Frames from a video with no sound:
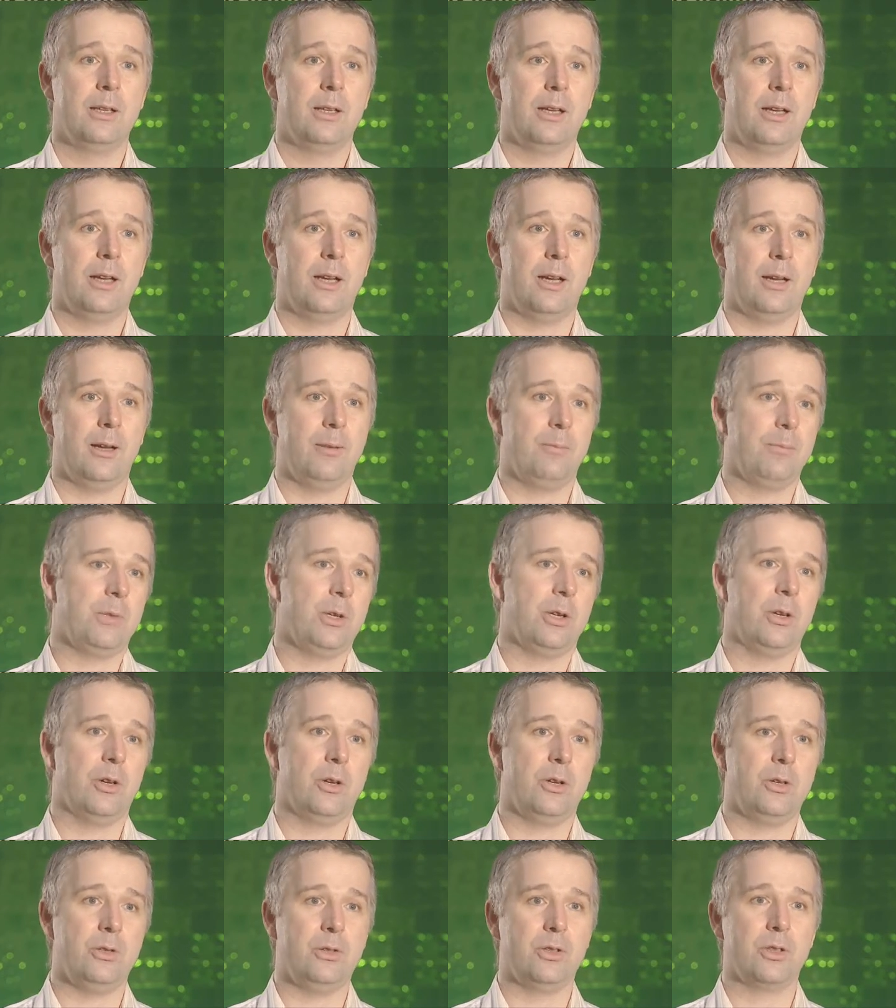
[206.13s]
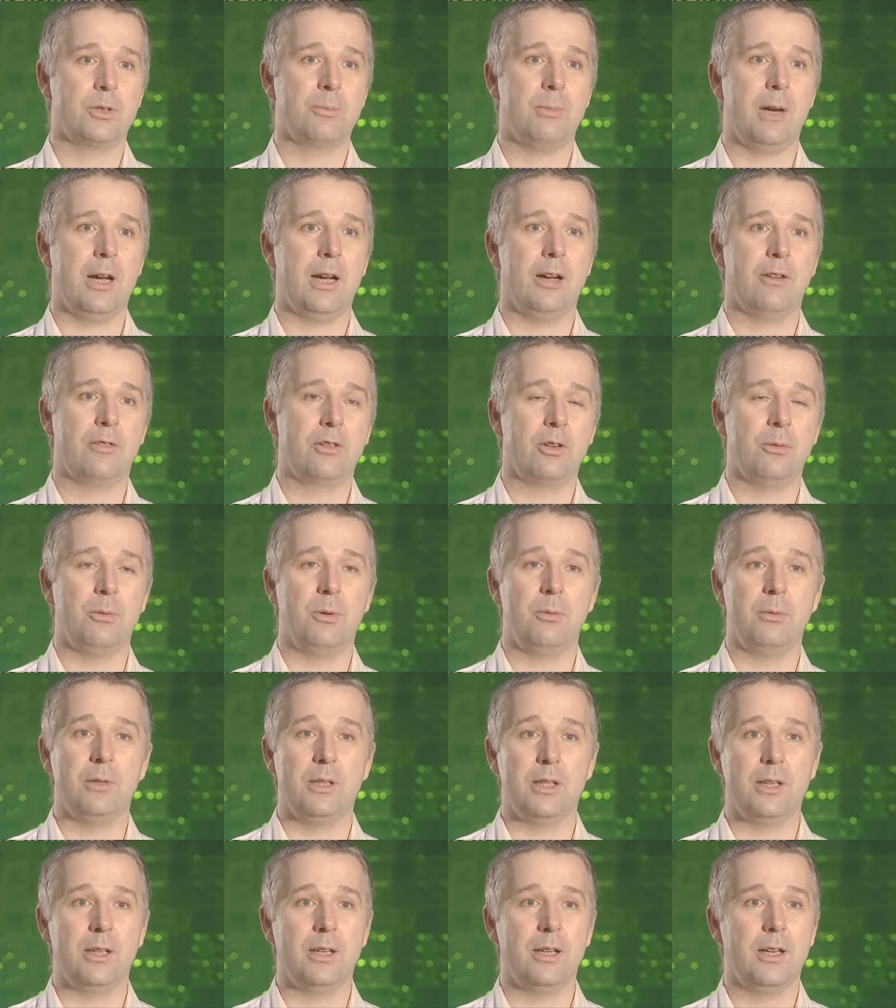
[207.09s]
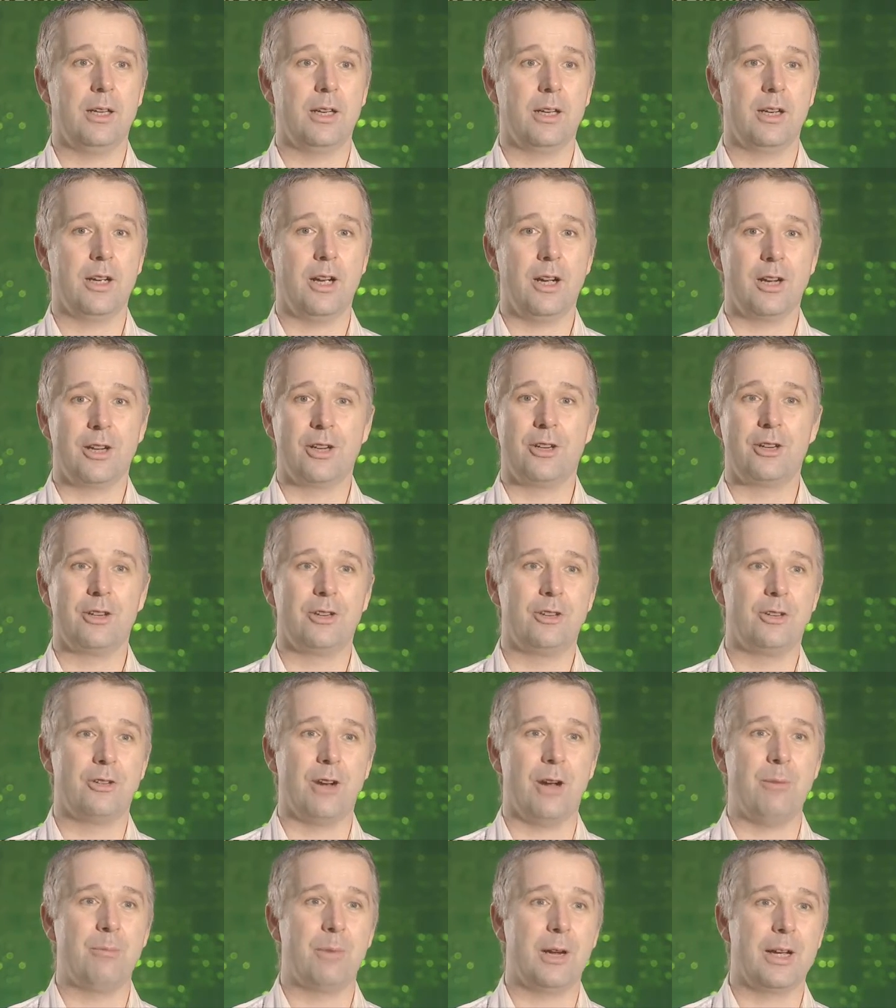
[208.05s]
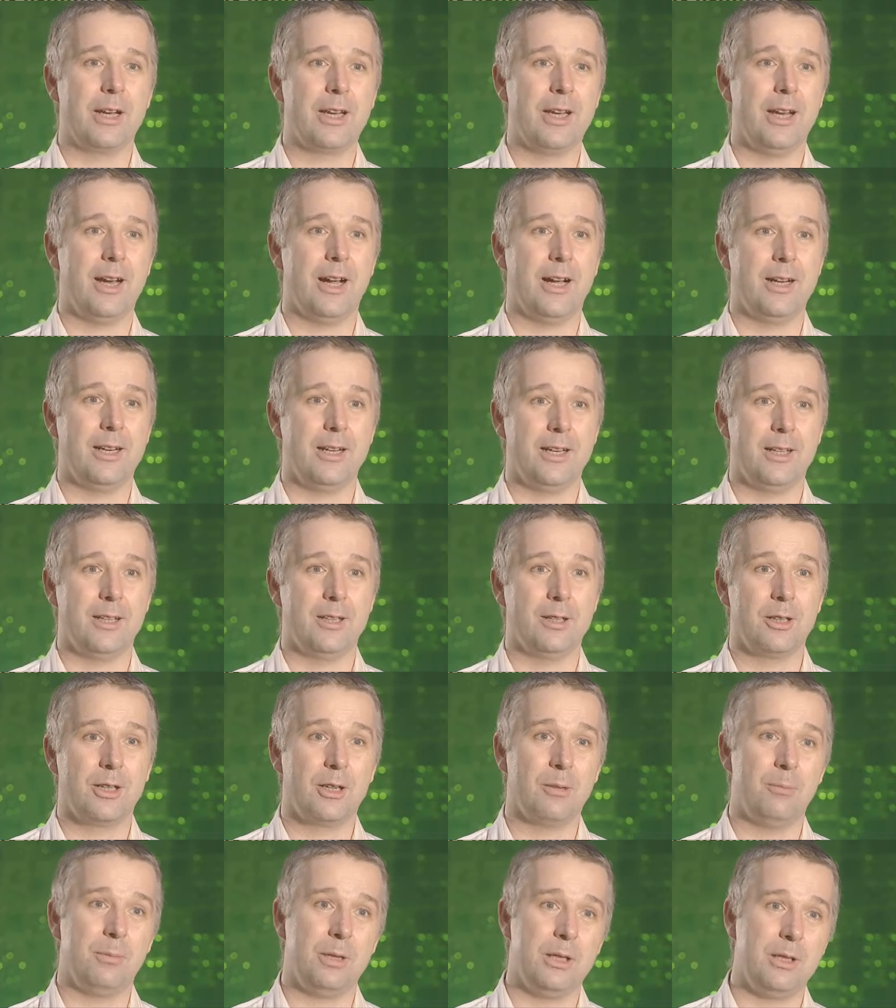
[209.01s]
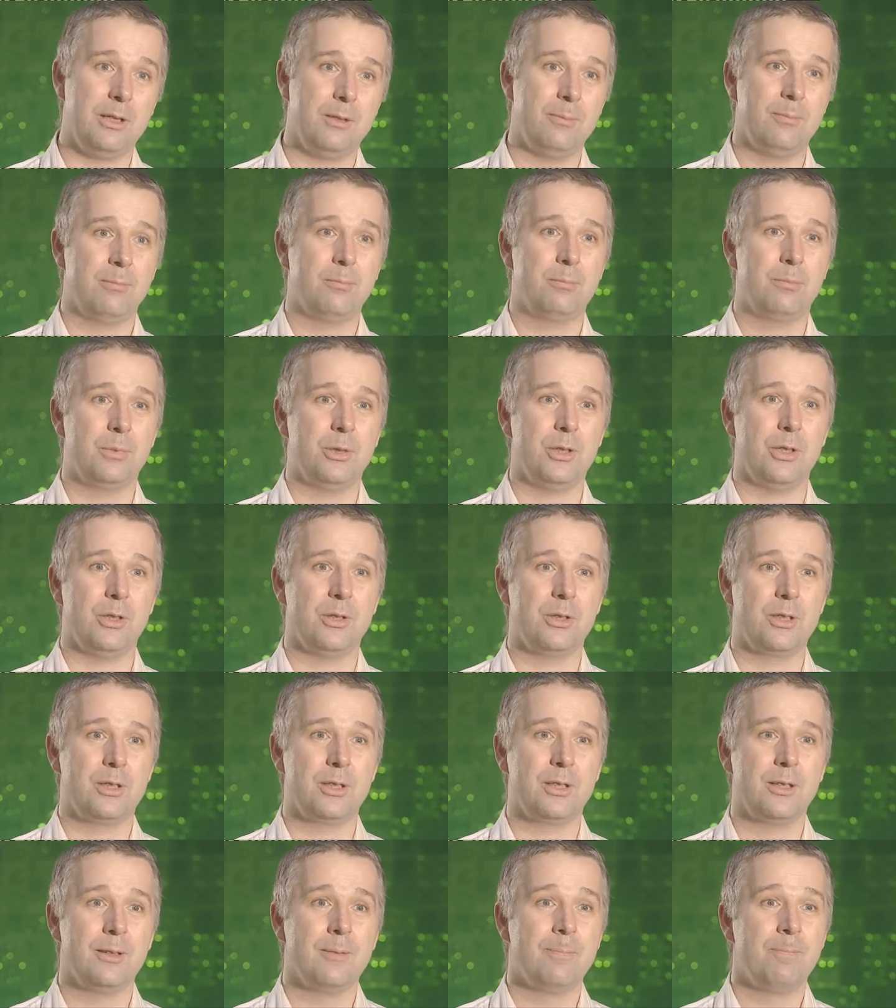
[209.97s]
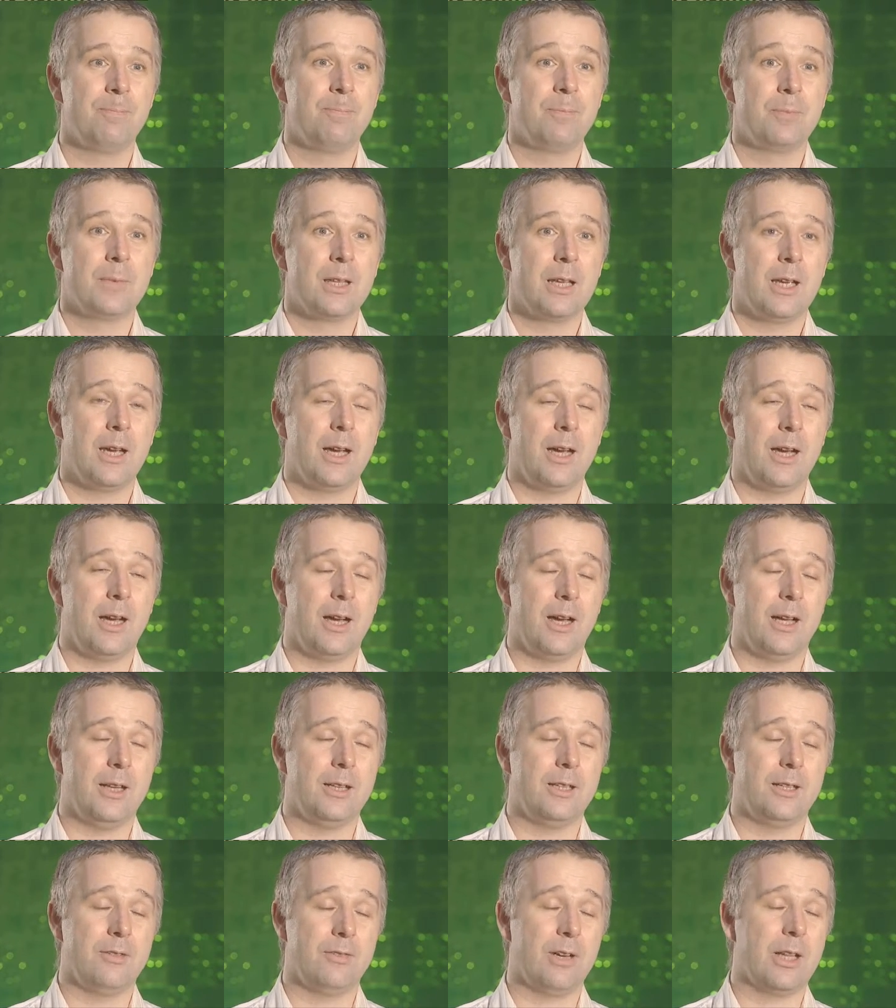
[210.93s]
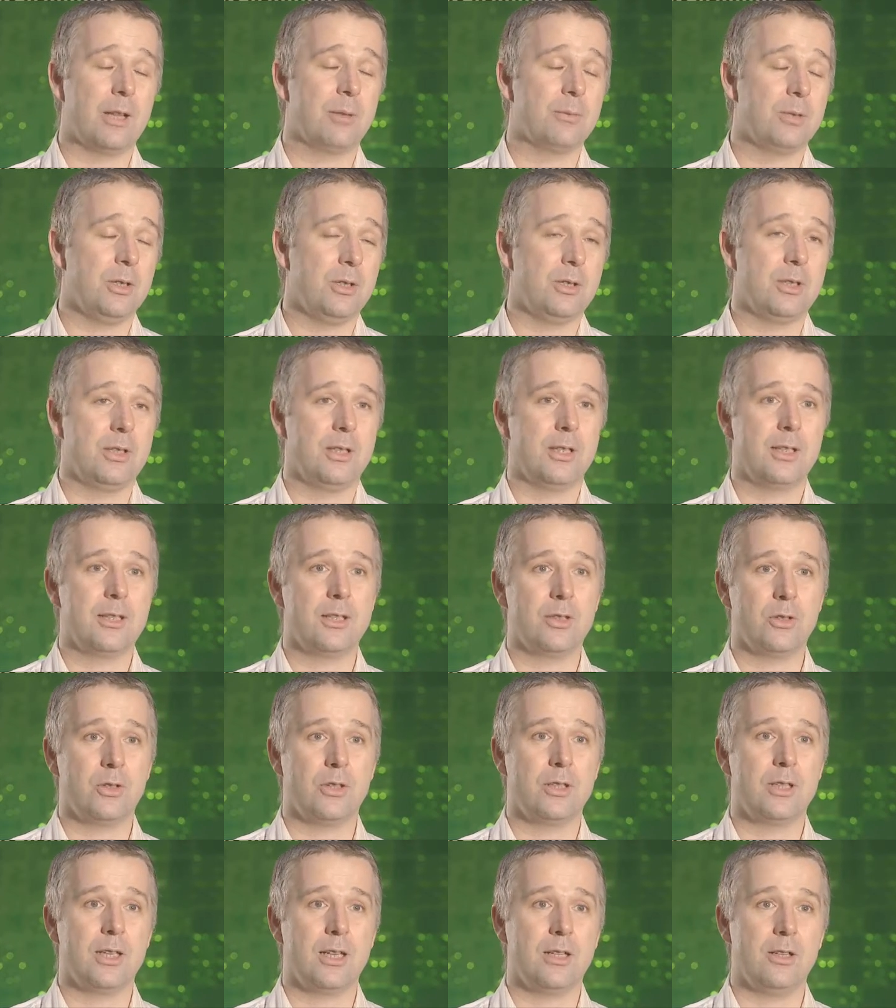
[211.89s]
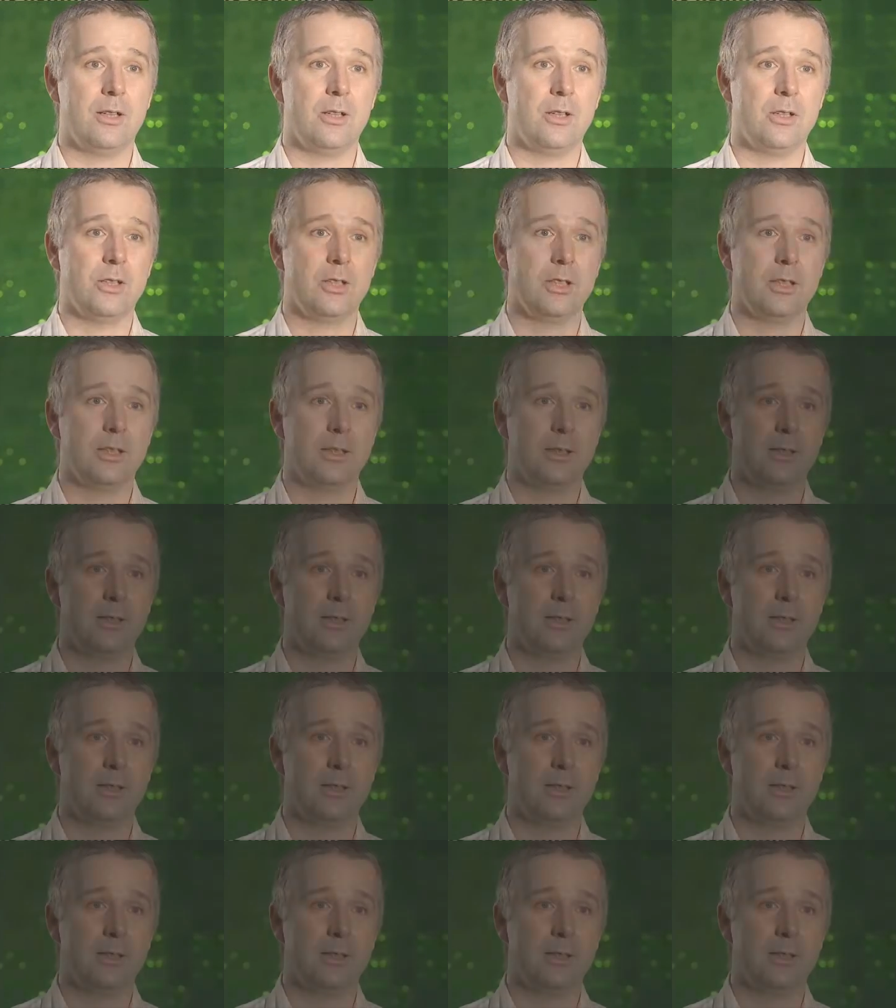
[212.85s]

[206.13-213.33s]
who just might have come up with a groundbreaking idea that can be produced and developed using this sort of technology.